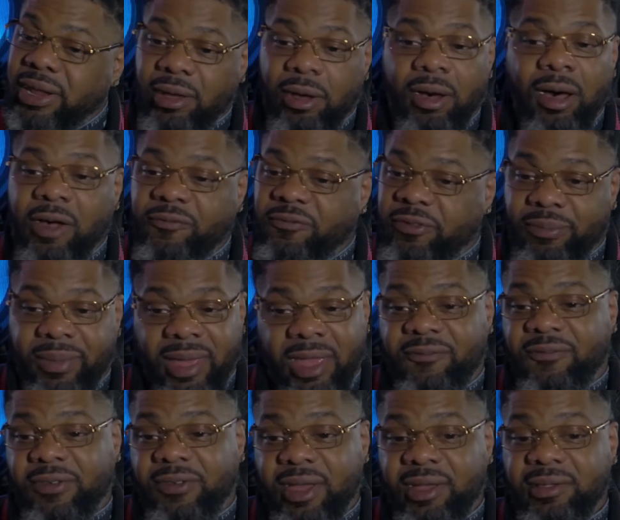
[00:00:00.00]
off of
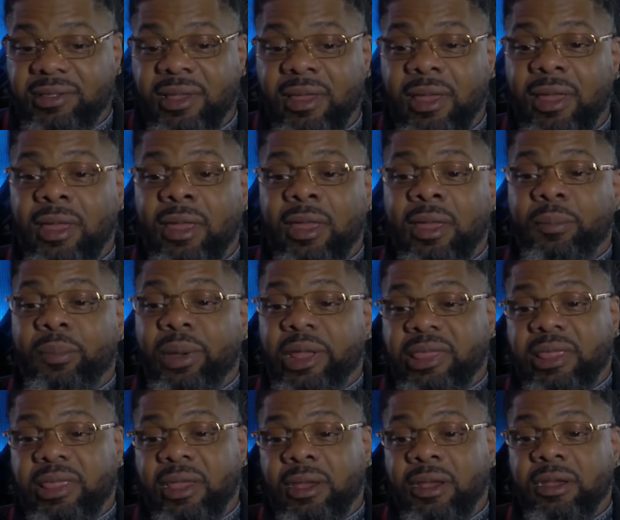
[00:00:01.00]
Mayfest. Right.
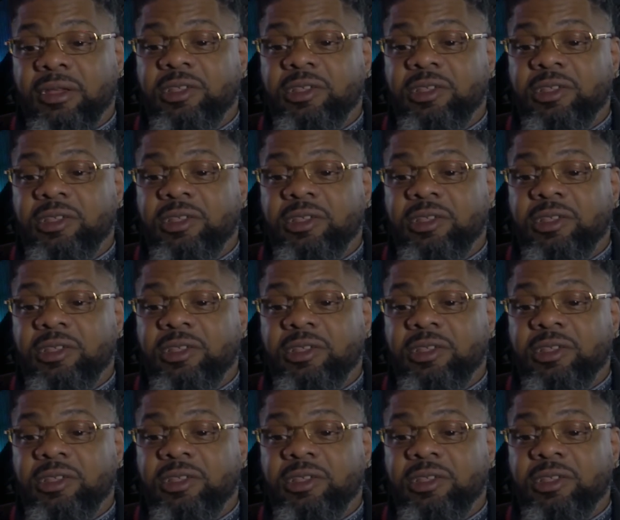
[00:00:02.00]
But they're